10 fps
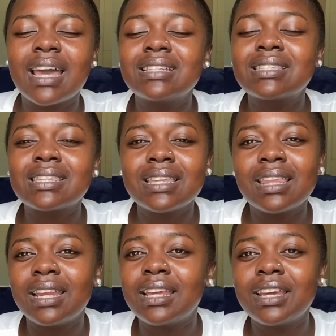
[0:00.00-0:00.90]
I see
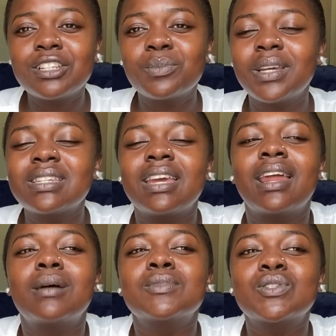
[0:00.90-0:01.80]
the engagement and
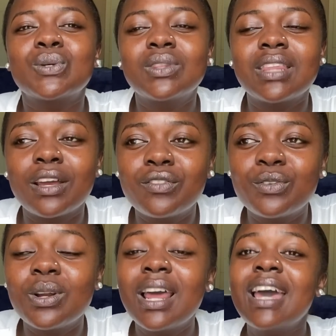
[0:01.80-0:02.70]
I'm so
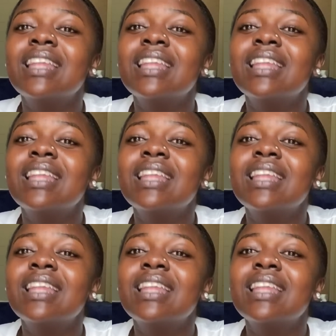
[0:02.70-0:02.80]
thankful.